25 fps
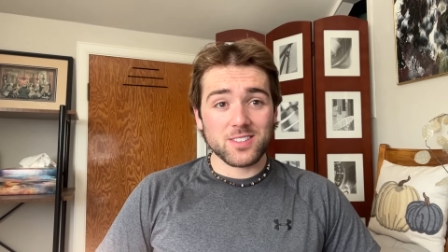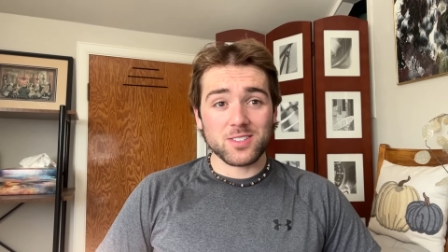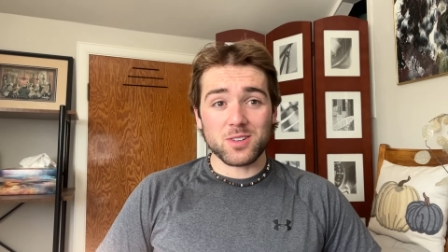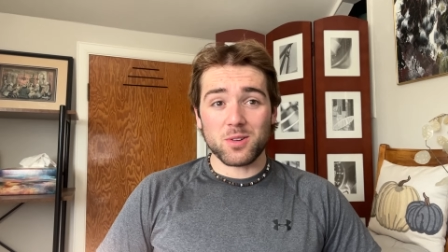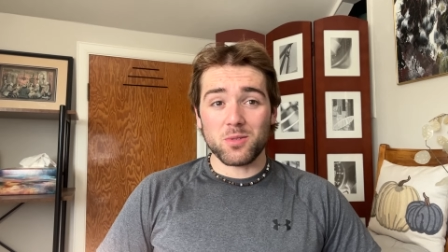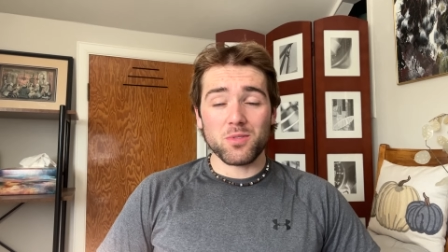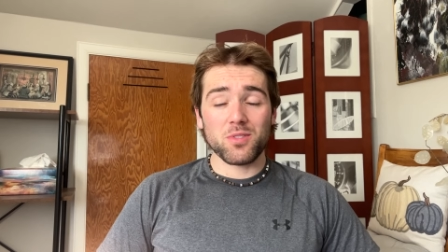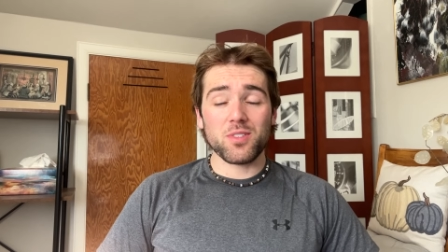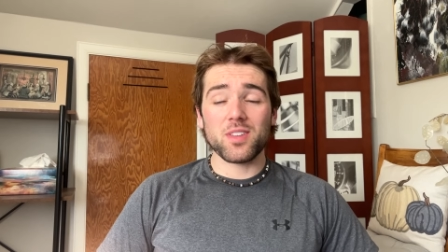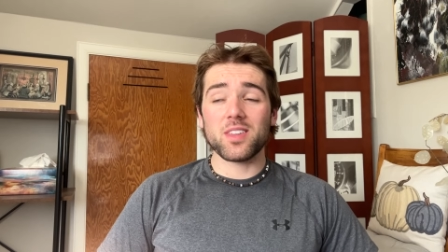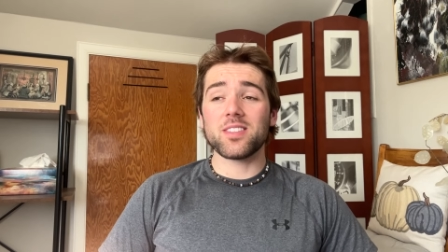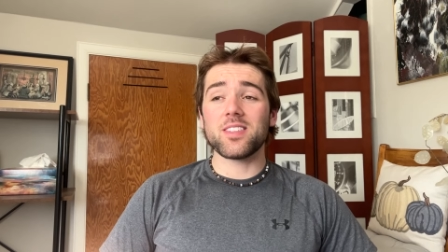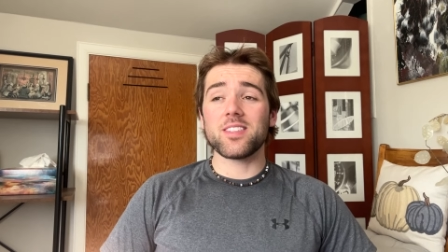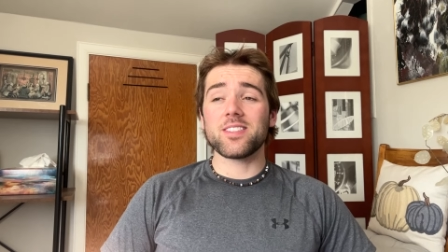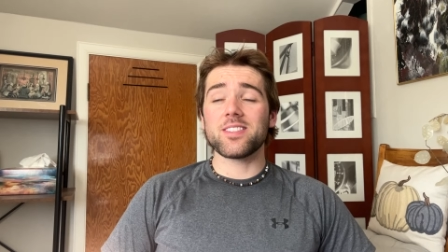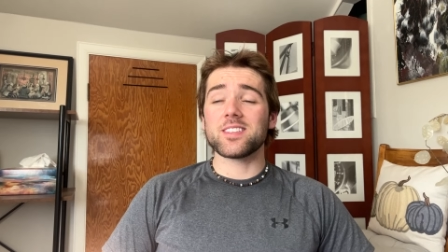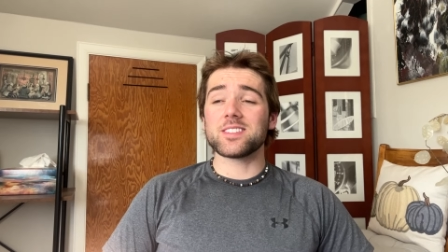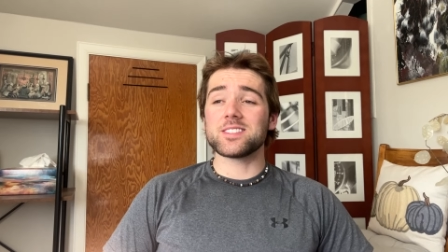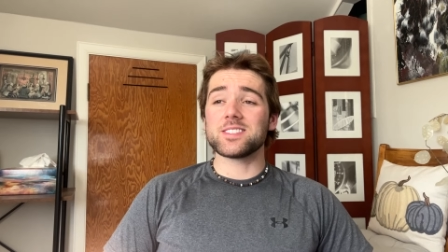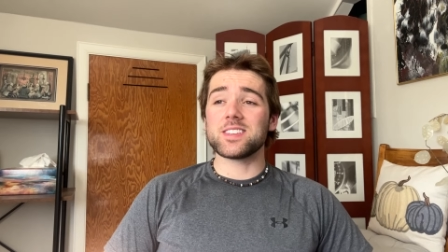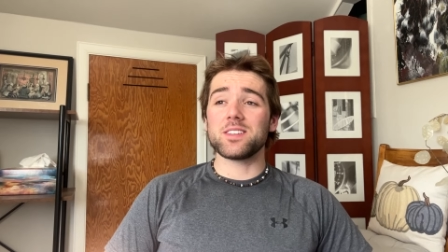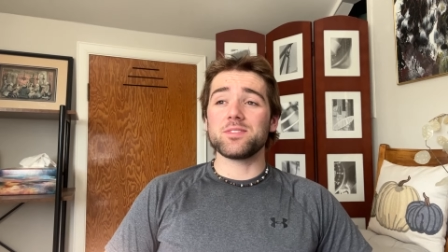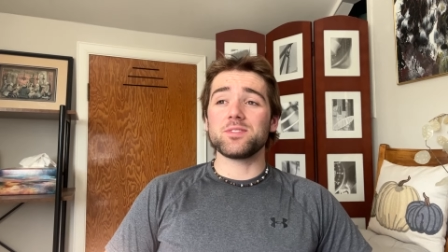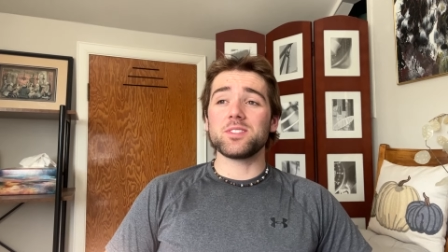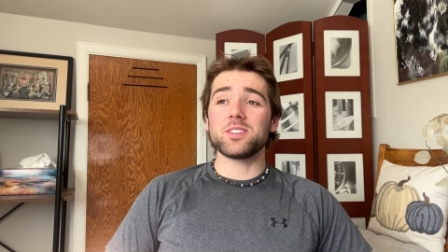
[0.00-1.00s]
Don't think that the
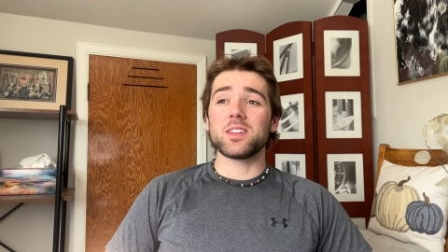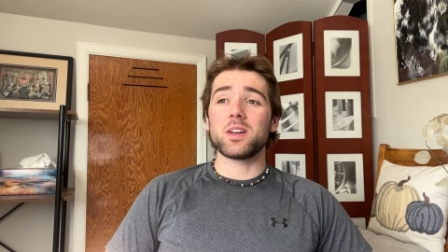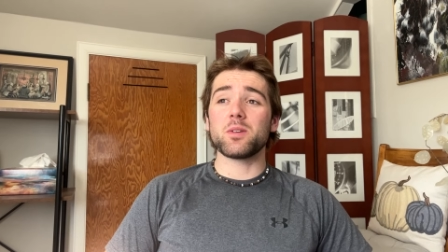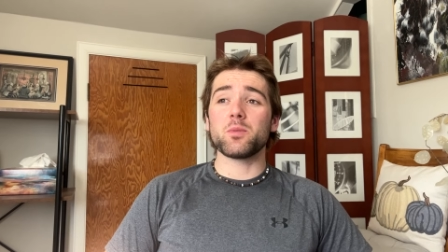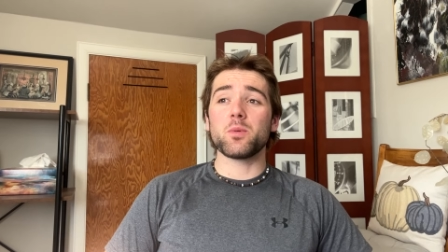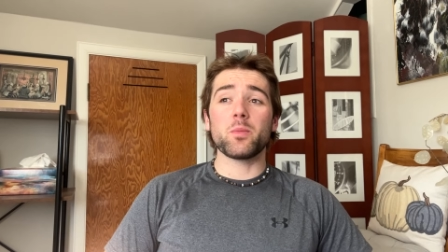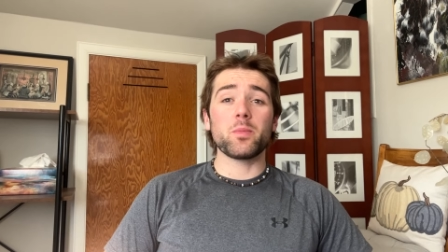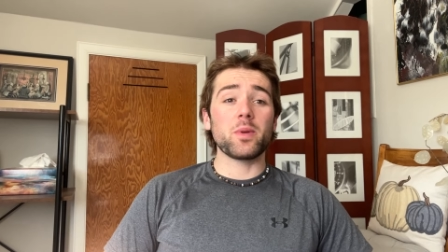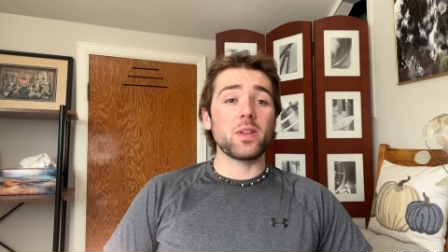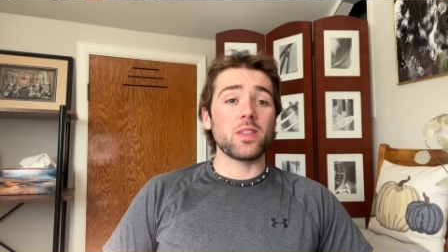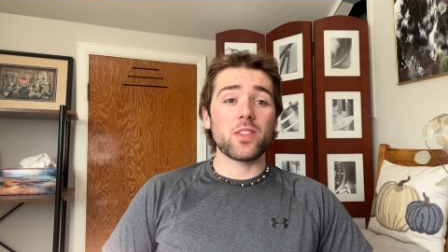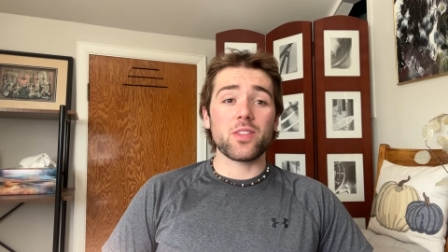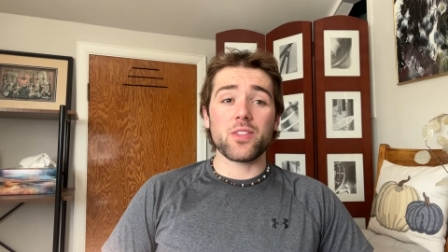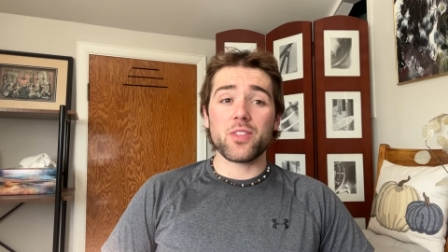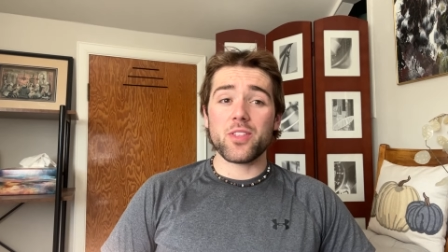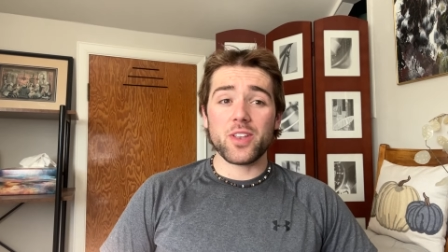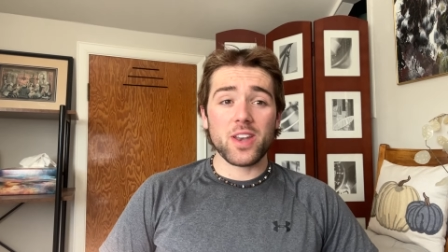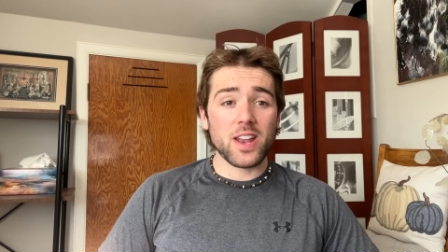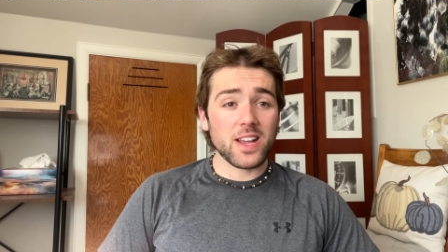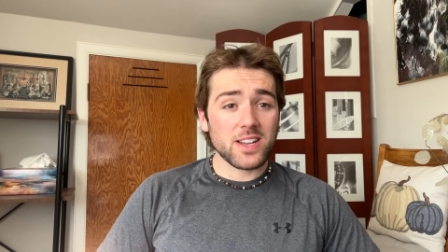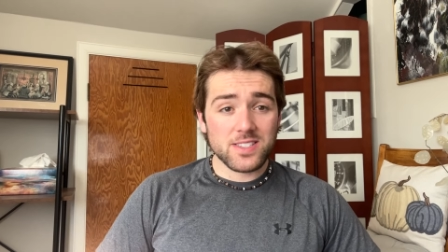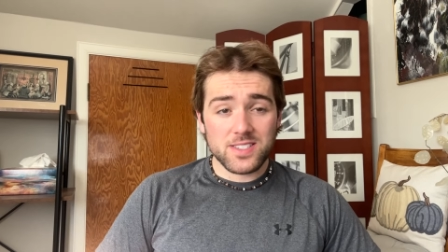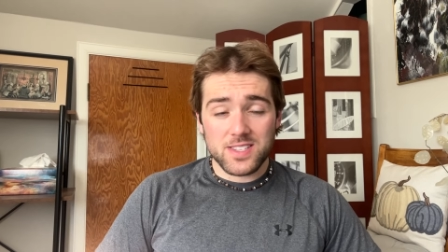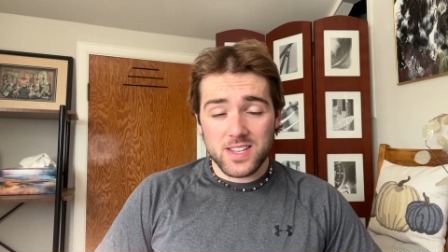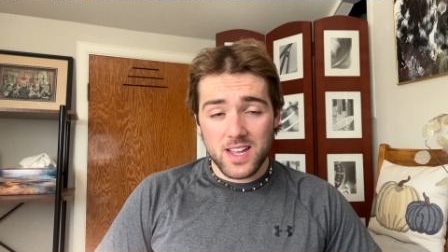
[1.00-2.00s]
safety net will be there the
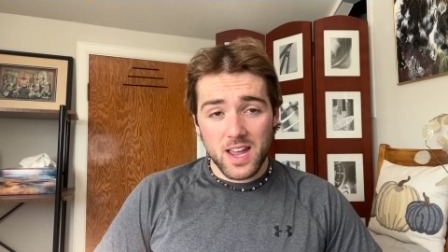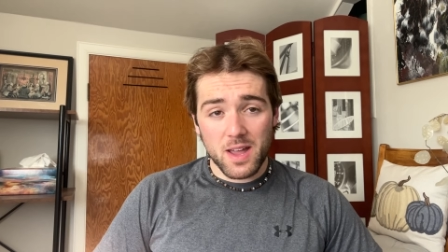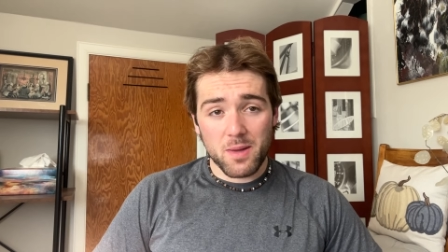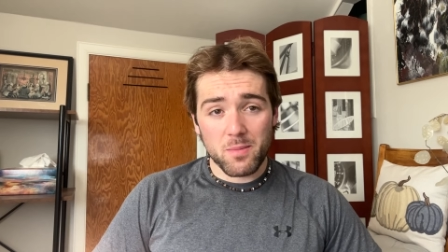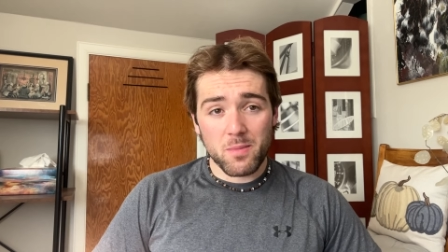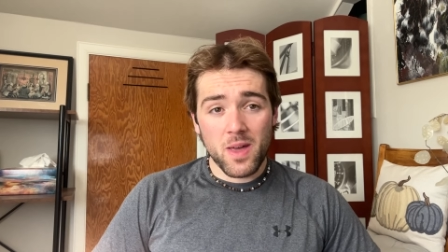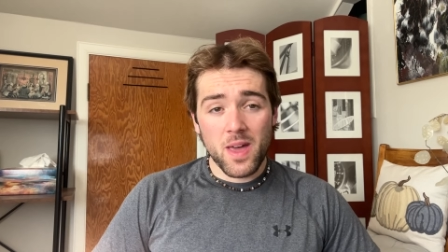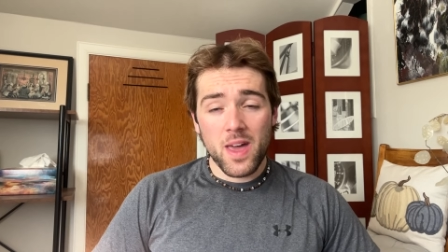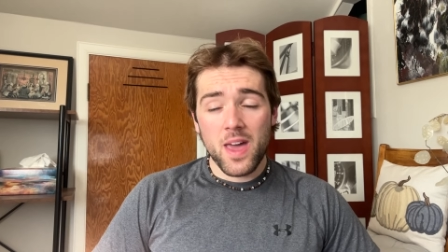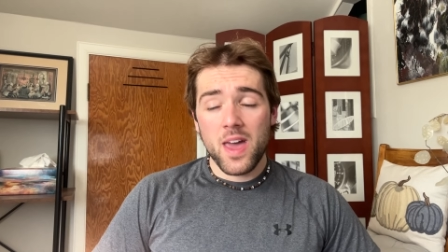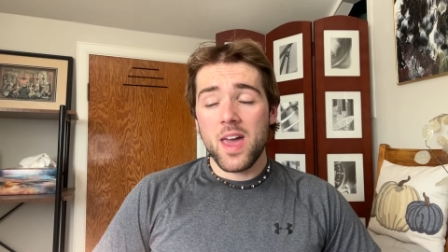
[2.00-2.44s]
next time.